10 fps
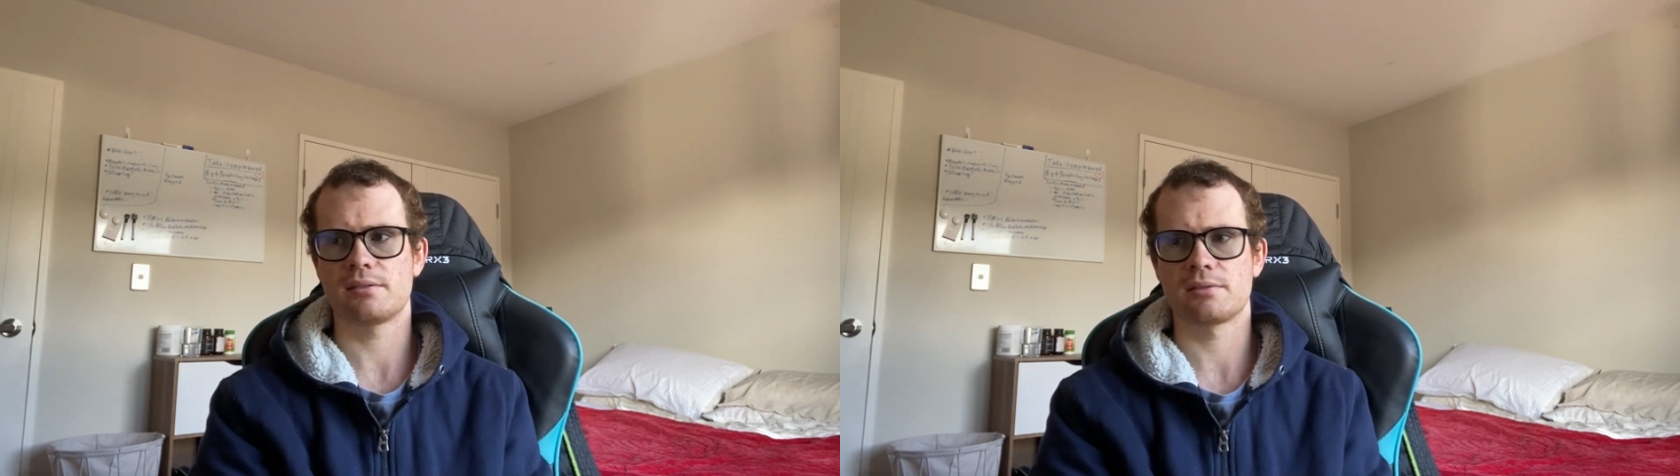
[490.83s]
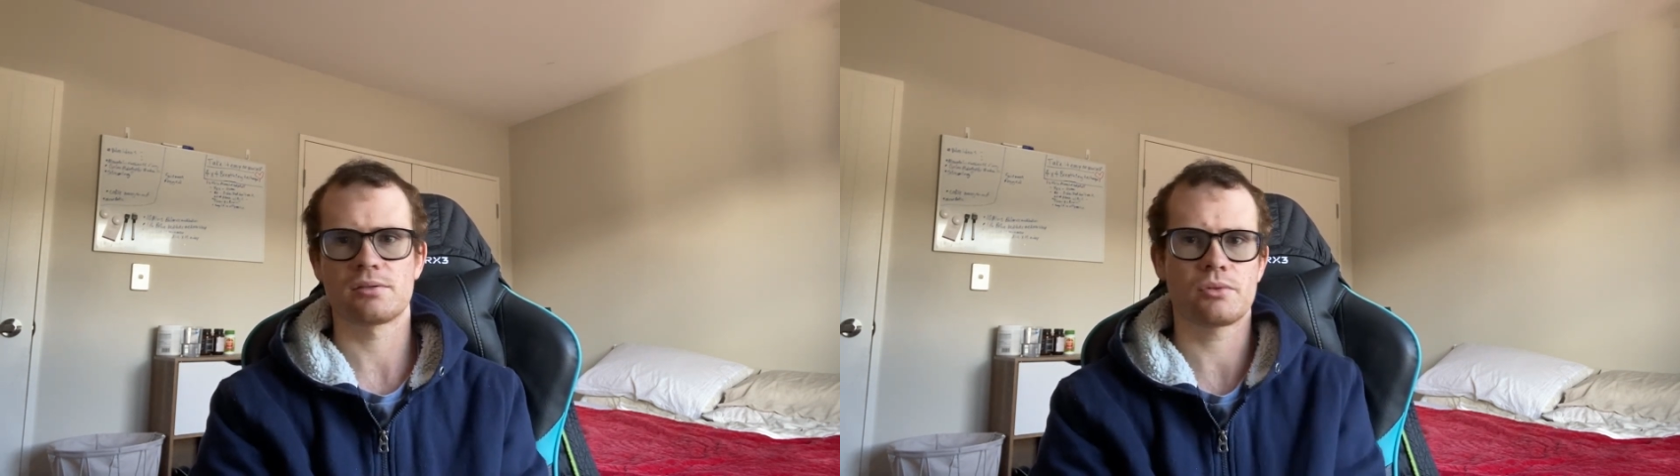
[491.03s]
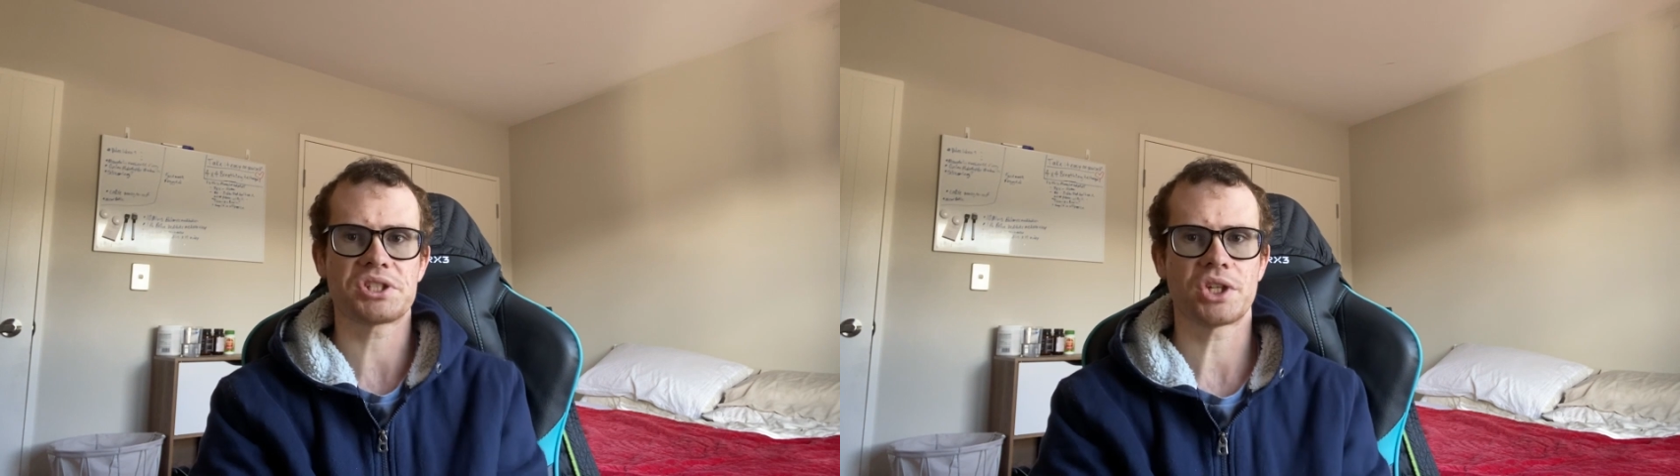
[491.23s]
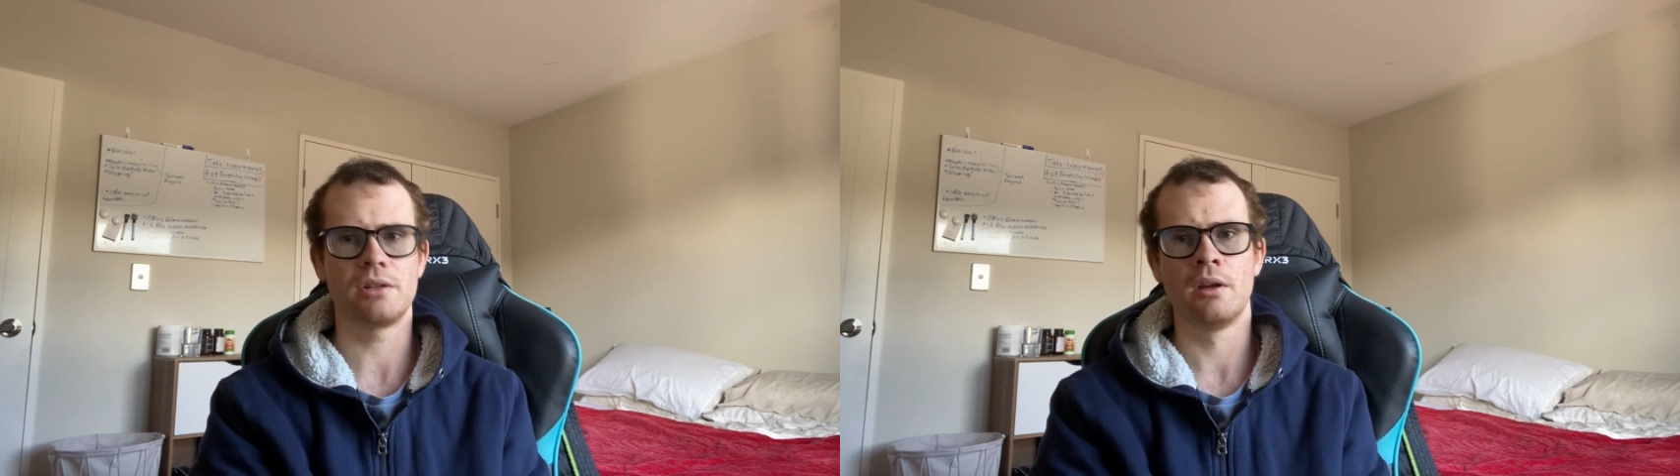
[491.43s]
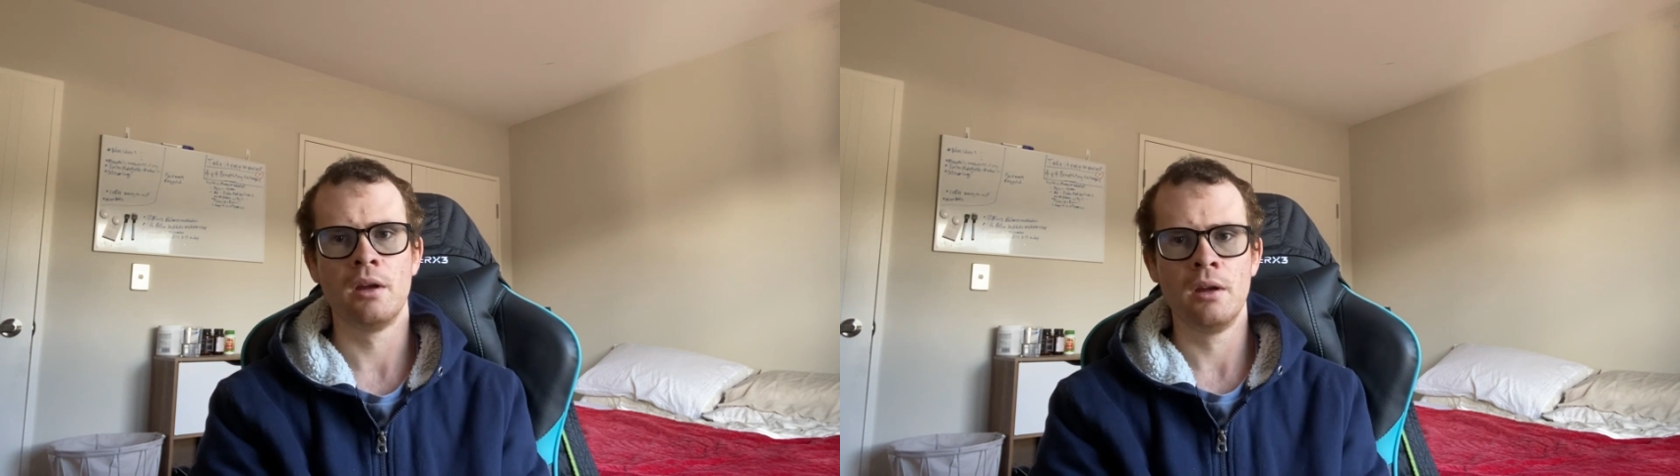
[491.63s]
stretchy
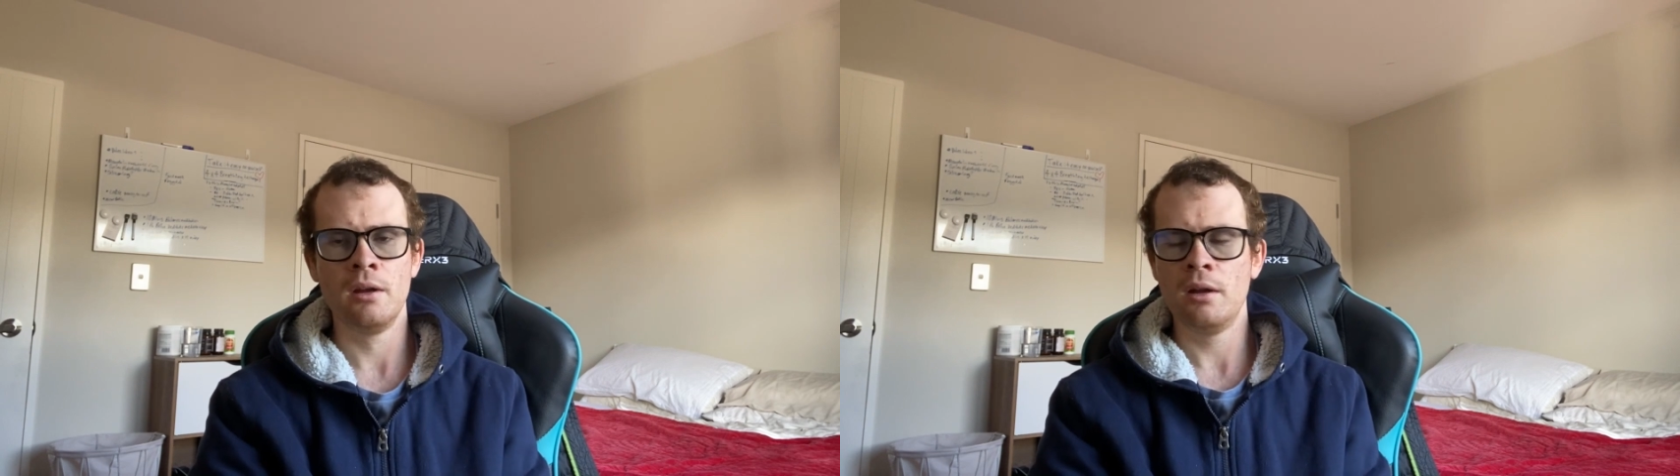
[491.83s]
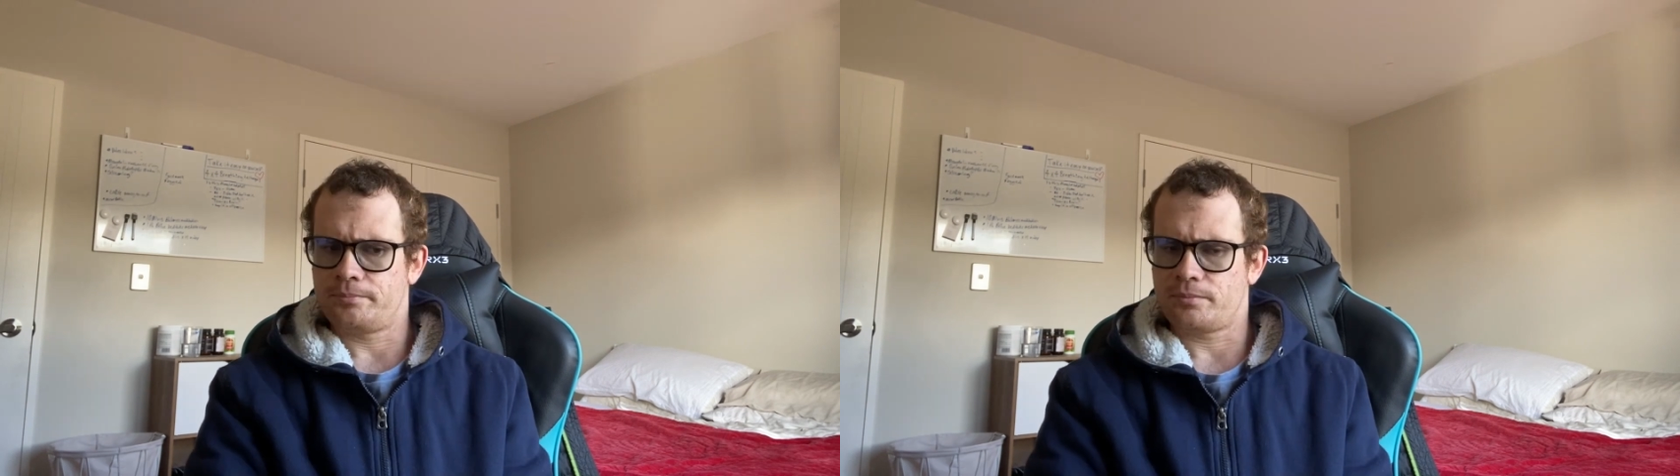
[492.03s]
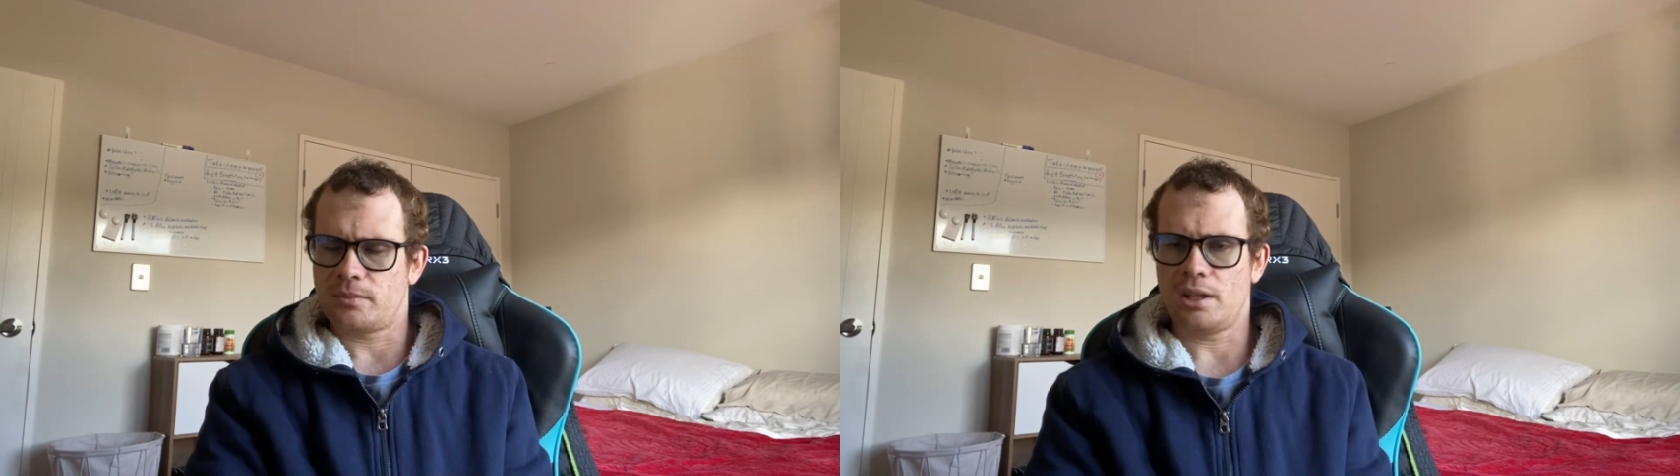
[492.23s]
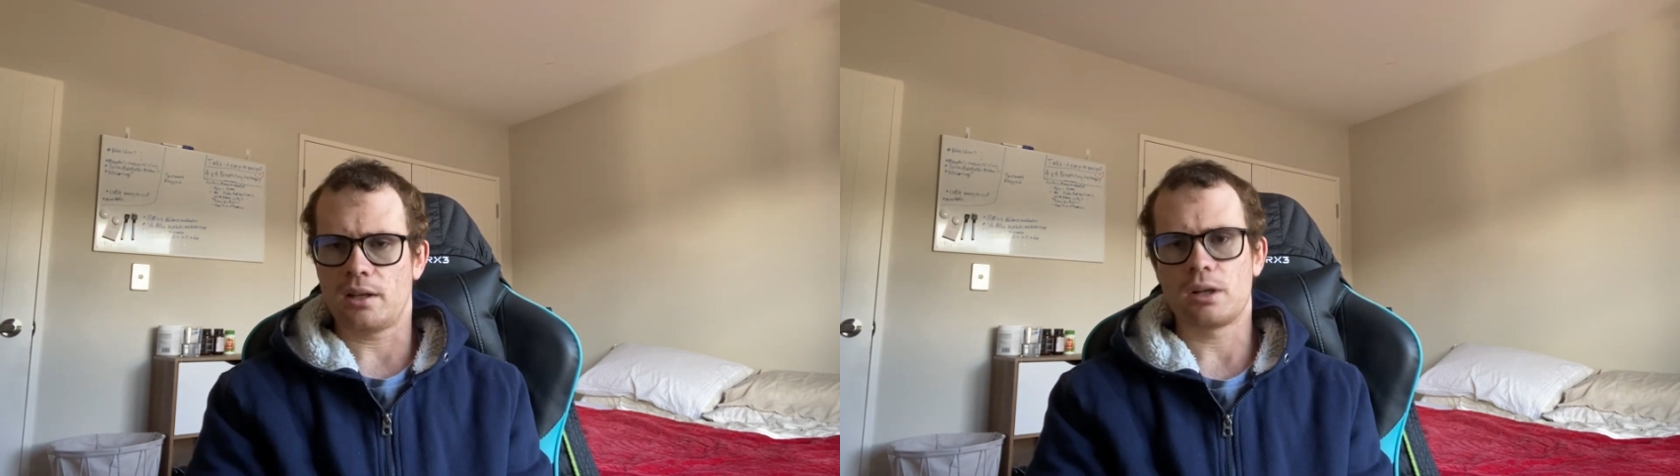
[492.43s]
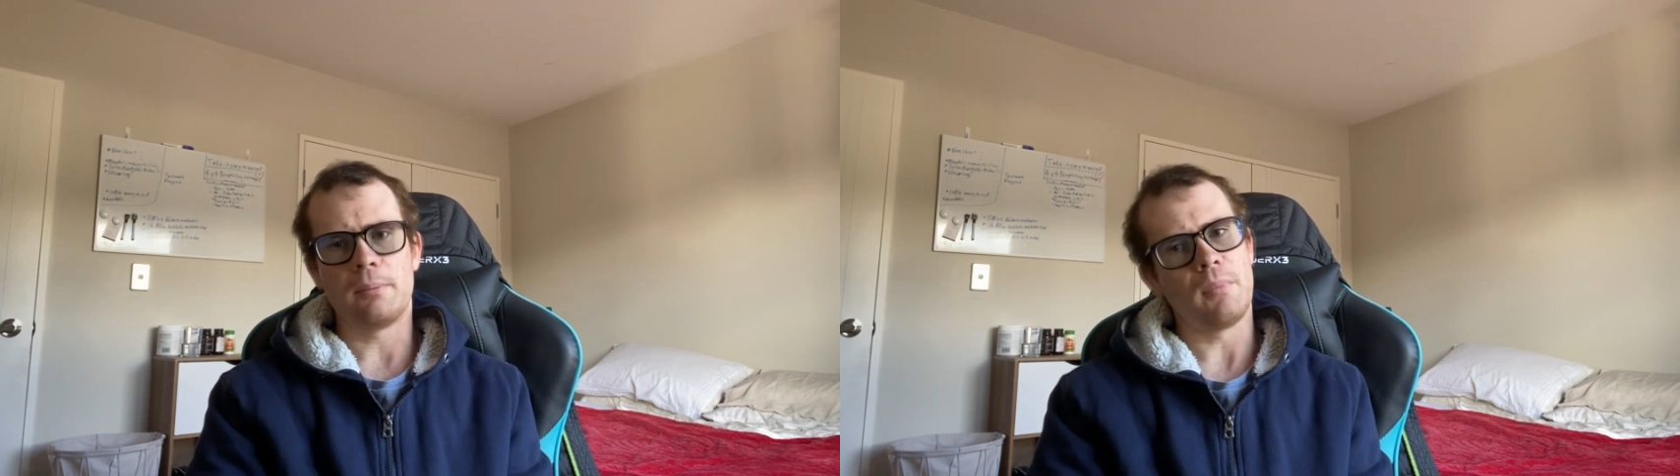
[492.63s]
yeah, I
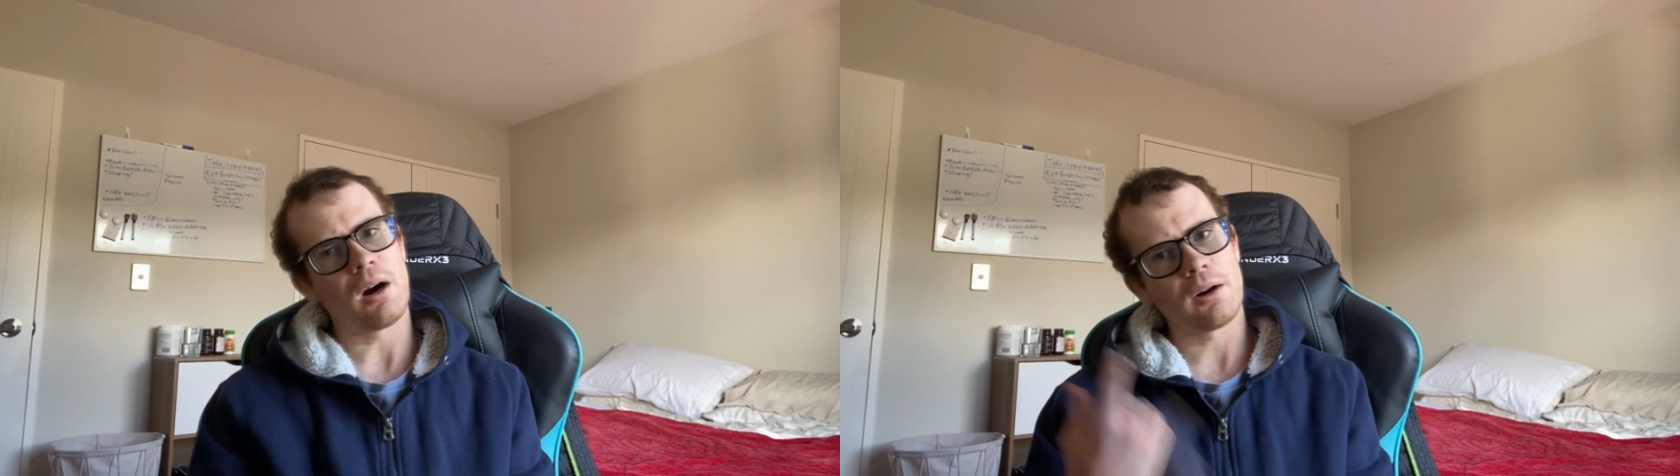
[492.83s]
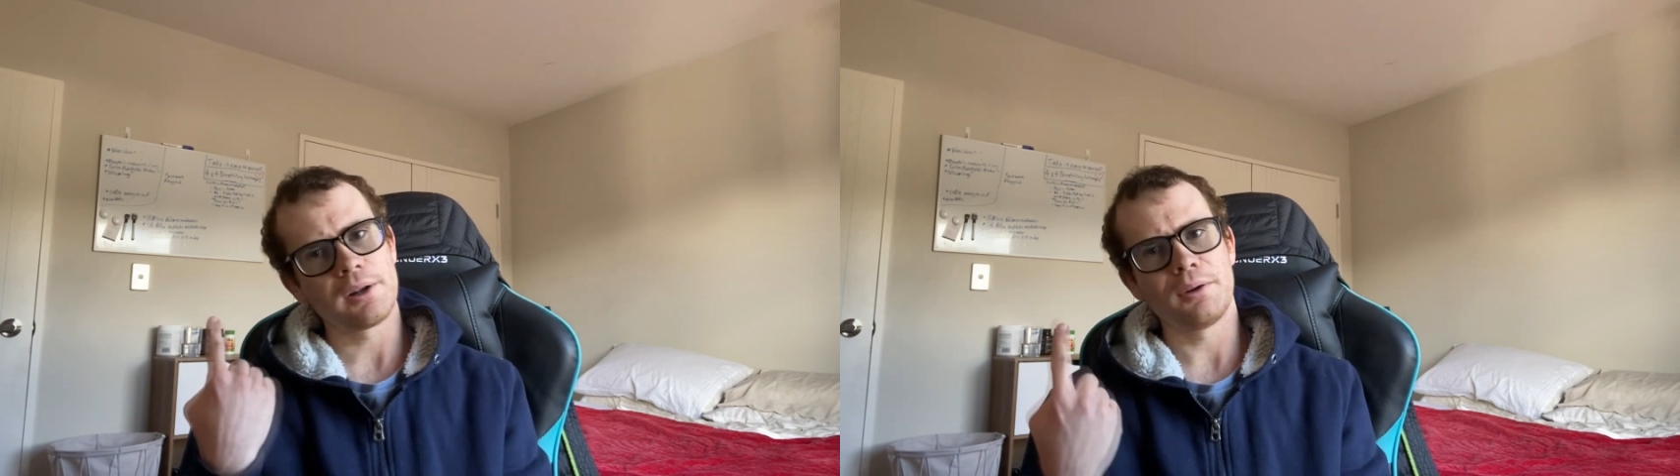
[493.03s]
got a Mario